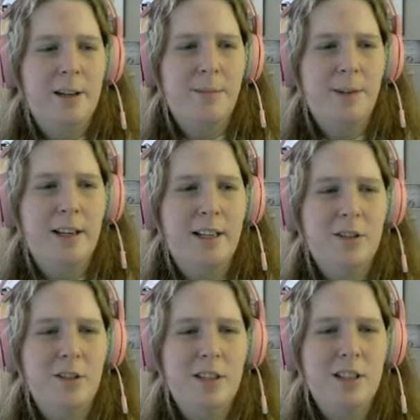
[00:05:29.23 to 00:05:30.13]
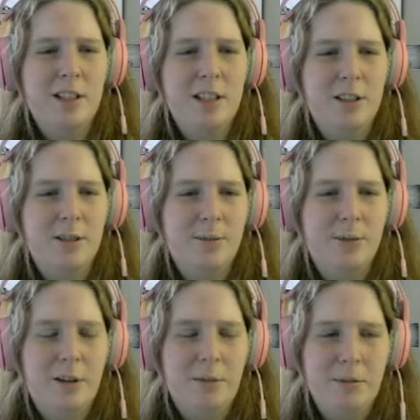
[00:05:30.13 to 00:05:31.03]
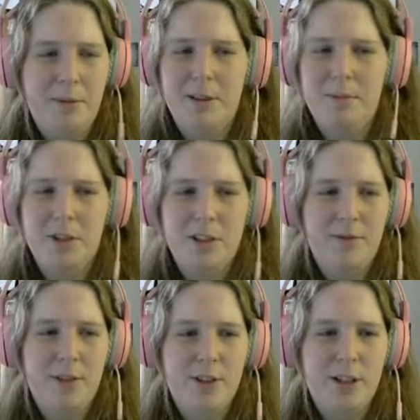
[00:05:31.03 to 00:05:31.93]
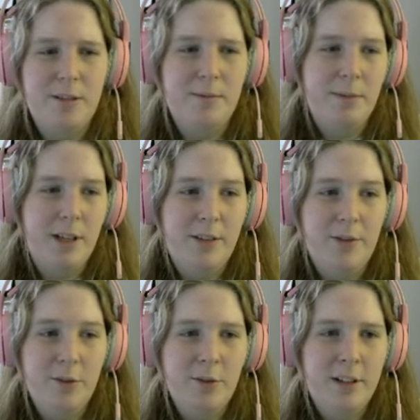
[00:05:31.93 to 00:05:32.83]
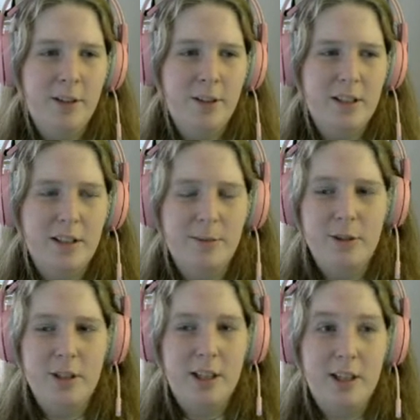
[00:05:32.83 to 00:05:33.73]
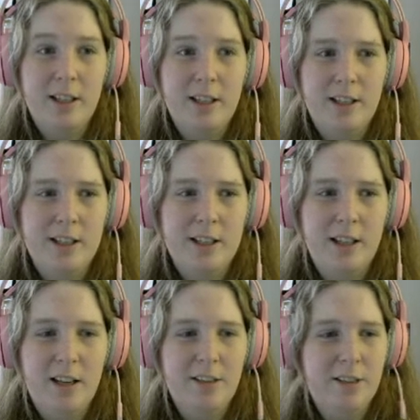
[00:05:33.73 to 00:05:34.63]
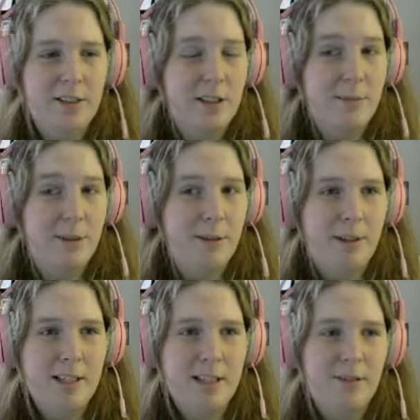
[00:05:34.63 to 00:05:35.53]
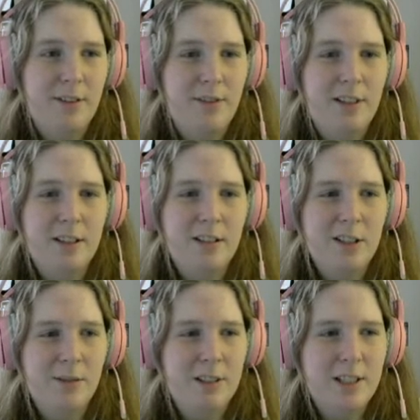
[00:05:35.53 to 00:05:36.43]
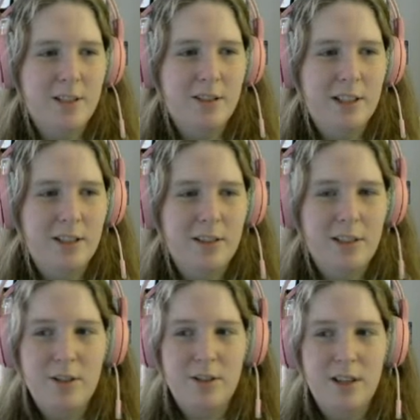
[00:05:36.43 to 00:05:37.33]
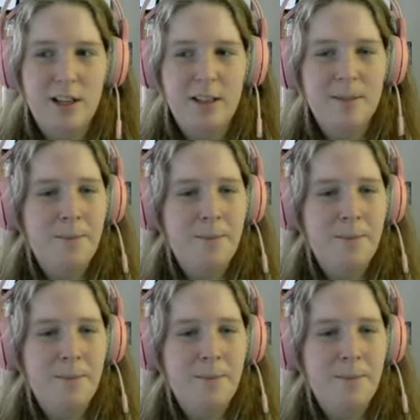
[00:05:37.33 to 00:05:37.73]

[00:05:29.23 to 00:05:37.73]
but it should still probably be the most efficient. But if you want, you can double check it against the others. I'm not positive if the others will also decrease or not.